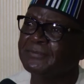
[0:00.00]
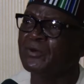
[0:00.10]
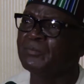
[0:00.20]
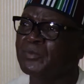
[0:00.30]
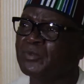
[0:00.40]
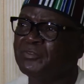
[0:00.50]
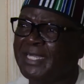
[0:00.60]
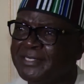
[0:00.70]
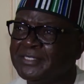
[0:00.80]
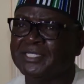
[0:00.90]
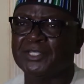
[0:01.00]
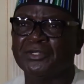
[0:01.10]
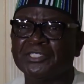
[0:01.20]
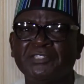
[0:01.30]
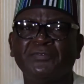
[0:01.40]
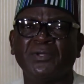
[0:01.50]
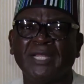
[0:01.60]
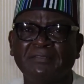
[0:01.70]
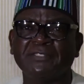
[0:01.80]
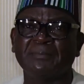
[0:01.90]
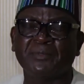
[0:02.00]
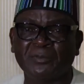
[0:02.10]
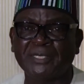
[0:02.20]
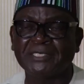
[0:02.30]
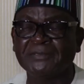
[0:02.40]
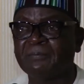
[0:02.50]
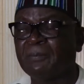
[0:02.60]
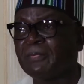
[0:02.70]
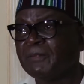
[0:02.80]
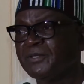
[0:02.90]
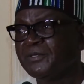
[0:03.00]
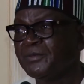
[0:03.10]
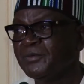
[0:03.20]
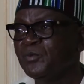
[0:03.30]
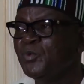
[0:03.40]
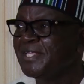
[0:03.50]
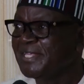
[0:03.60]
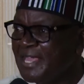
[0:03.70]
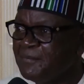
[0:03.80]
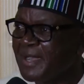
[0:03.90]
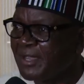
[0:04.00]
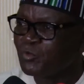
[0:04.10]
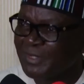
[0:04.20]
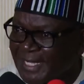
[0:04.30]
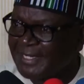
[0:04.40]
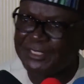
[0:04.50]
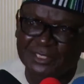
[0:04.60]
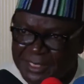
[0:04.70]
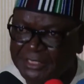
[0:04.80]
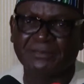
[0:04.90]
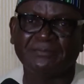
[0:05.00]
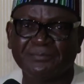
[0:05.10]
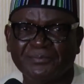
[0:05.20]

of providing security for lives and property, we came out with that legislation.